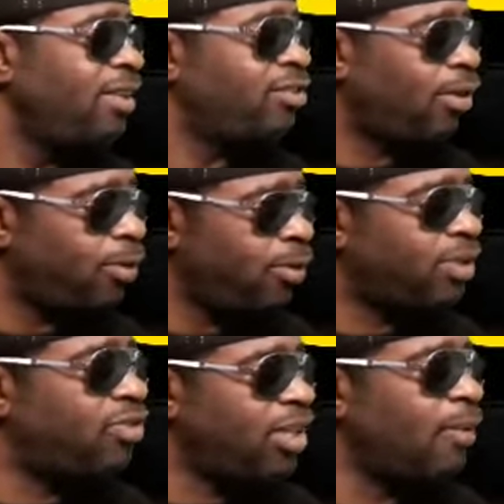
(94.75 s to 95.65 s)
So you
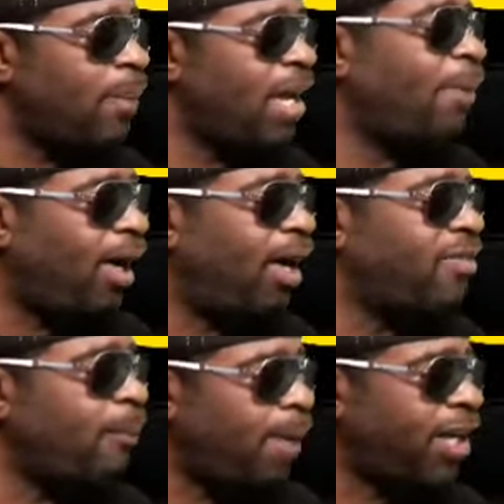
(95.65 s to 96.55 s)
can see the man
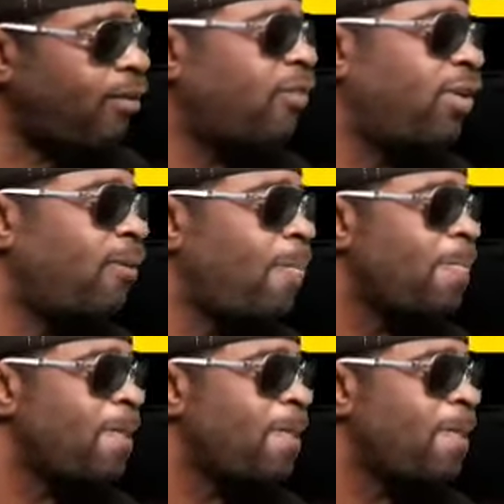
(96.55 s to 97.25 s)
behind the microphone.